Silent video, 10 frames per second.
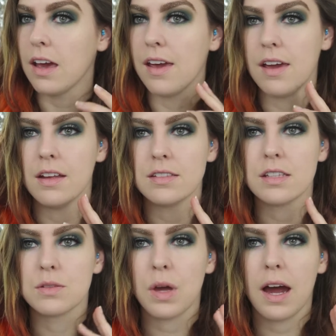and
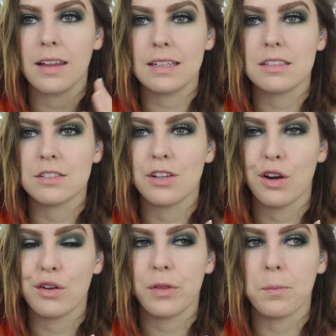since I like to
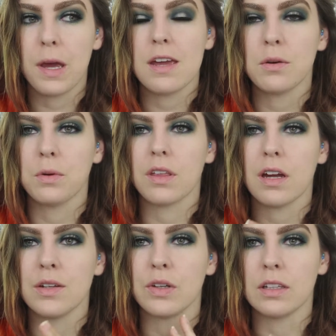start the paint with
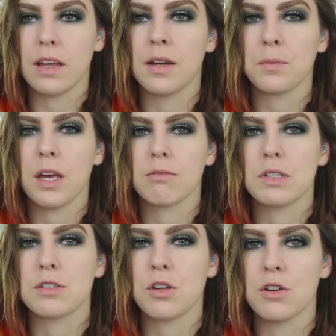kind of a glam
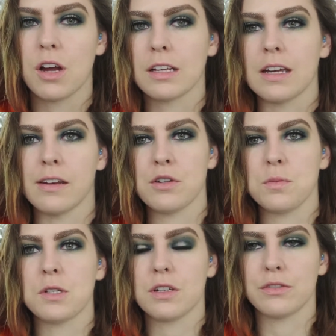canvas so you're not getting
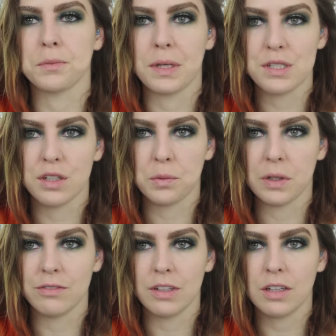too much information in
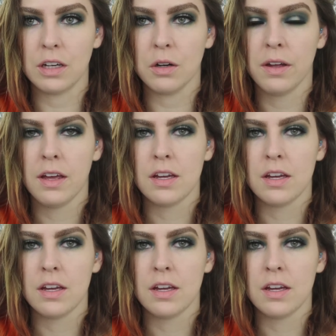one video,